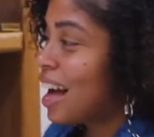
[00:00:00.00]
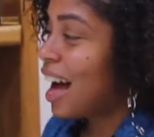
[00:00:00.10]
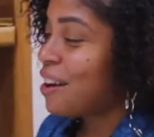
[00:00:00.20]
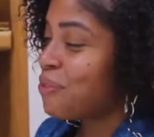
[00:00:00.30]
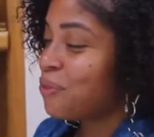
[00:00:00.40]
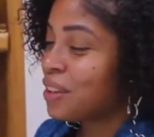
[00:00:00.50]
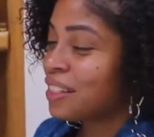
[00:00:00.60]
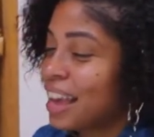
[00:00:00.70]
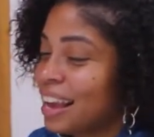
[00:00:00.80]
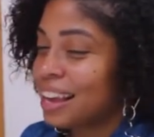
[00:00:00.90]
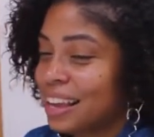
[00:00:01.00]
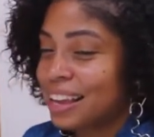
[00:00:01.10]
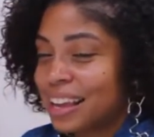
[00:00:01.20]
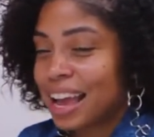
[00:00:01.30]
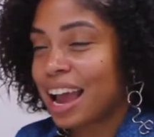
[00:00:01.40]
I feel like
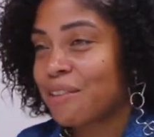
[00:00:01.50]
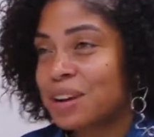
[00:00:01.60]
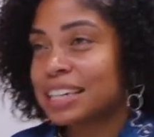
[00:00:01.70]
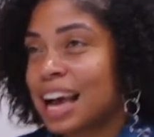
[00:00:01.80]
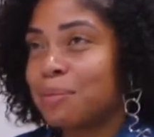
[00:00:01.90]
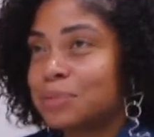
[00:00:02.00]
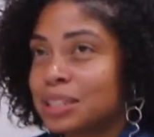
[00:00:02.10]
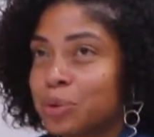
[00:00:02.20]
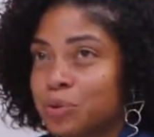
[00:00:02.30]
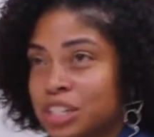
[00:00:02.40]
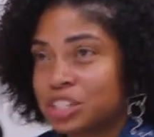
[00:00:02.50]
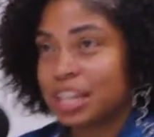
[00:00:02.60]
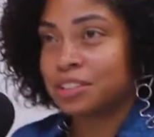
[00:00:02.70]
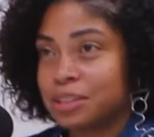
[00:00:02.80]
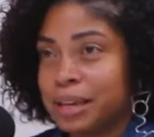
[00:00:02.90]
every time someone reaches
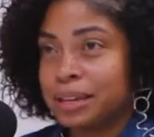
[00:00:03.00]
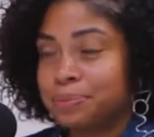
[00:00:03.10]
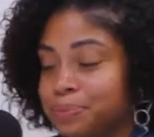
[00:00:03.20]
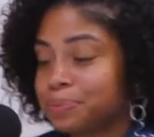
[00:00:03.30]
out to me